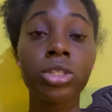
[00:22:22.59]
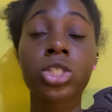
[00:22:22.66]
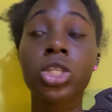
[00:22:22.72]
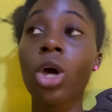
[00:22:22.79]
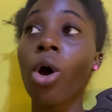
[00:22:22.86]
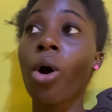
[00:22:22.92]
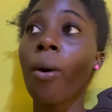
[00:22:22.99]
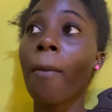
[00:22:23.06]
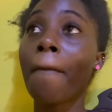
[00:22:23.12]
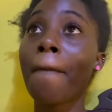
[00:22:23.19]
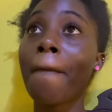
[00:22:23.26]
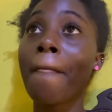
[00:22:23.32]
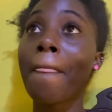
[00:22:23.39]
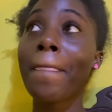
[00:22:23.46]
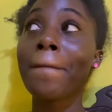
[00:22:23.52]
So
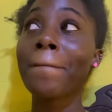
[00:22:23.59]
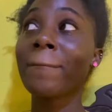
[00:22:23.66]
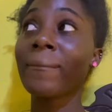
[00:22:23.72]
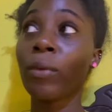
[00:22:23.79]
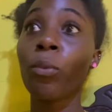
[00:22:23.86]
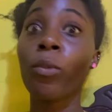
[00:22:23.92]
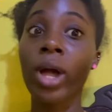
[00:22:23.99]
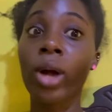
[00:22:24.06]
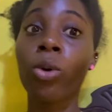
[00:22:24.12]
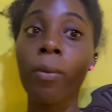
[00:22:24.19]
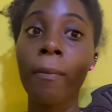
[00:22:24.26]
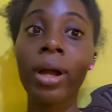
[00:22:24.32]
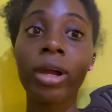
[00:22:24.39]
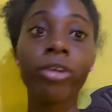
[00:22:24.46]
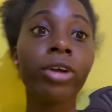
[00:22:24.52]
we have cooked
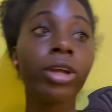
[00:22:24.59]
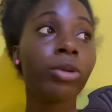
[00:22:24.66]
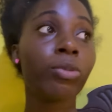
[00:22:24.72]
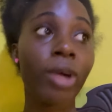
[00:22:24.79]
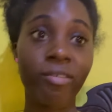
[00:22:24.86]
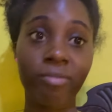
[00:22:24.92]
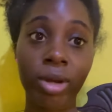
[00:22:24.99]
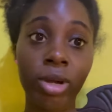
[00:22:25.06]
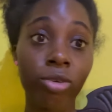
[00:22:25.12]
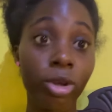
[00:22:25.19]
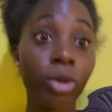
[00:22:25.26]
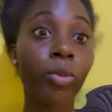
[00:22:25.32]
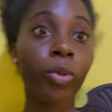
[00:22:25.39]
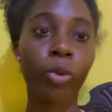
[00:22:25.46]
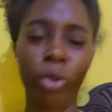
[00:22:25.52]
mackerel,
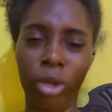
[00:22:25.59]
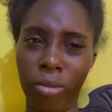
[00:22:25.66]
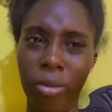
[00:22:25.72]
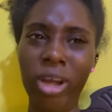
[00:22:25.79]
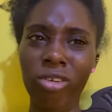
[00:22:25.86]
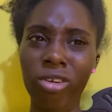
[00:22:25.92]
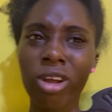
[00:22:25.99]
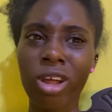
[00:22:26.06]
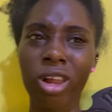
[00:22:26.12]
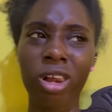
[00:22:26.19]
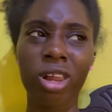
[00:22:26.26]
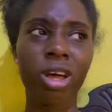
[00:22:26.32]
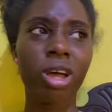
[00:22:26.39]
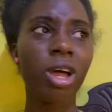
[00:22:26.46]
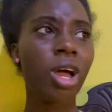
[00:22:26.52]
we're cooking mackerel